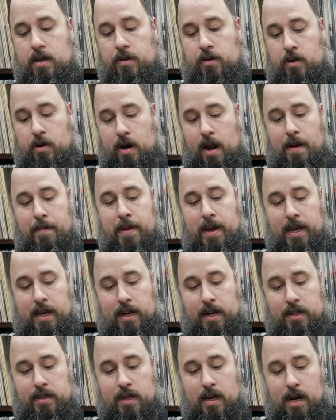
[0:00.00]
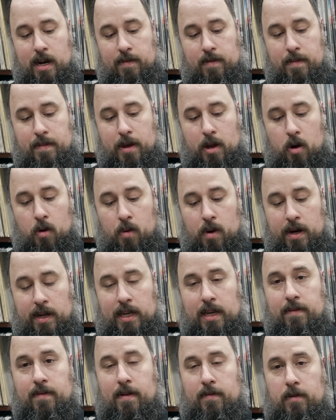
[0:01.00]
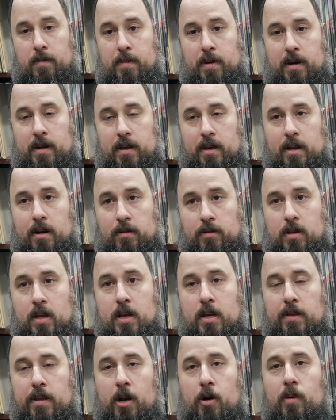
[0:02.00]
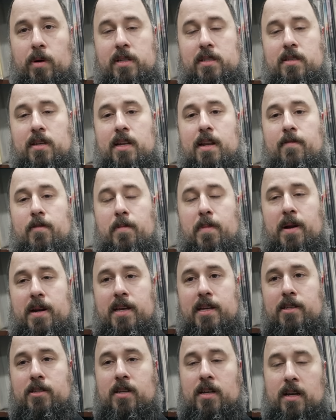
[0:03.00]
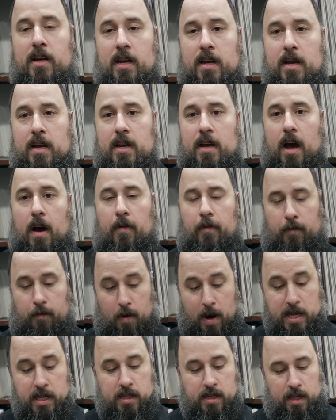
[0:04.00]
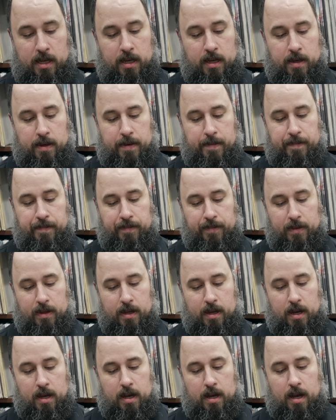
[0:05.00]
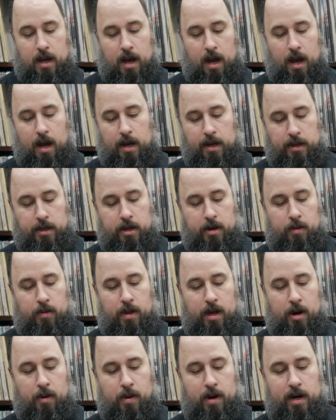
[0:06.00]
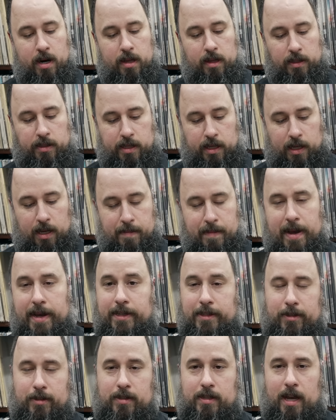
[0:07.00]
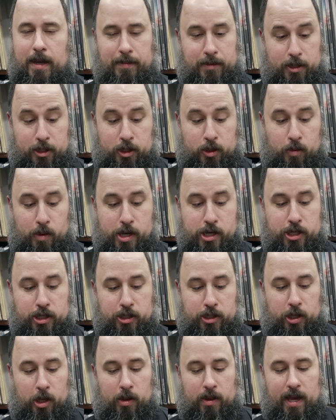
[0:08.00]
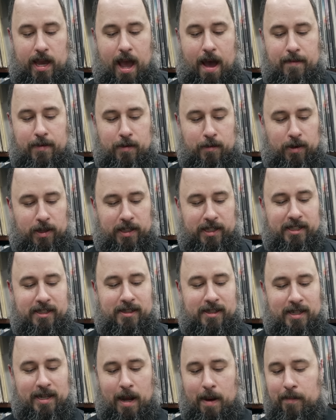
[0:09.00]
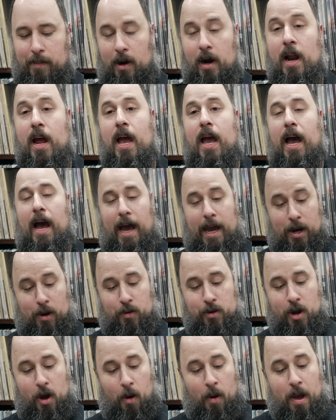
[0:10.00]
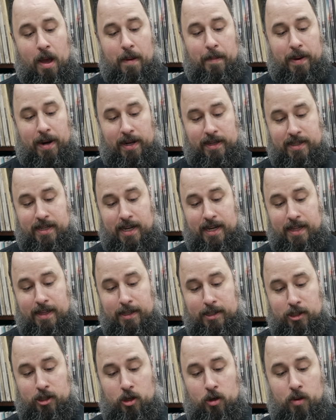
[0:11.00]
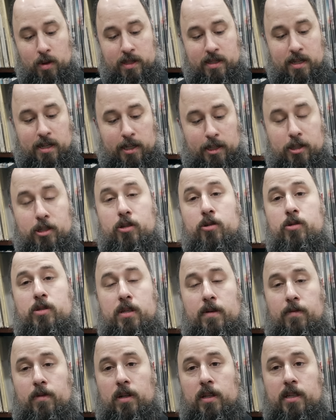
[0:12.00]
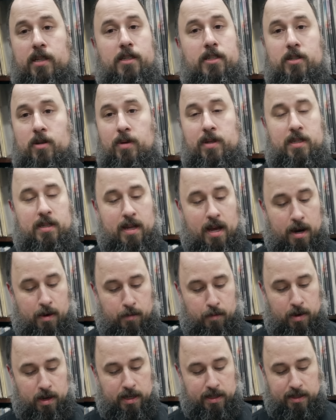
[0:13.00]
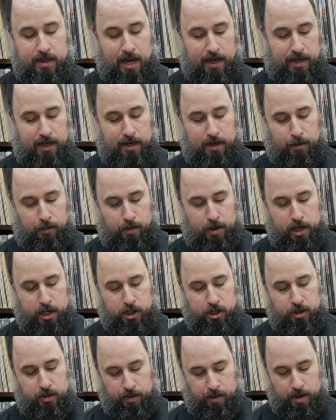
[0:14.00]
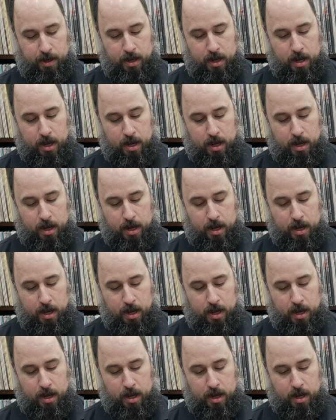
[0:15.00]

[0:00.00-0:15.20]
they're not making a ton of them, they don't want to give everybody, you know, they don't want to send everybody into a frenzy. Uh, you know, they don't want another Ticketmaster type situation, so they haven't released the number. I don't know, but I'll tell you this too: it's an exclusive release, so it's not a re it's not getting reissued.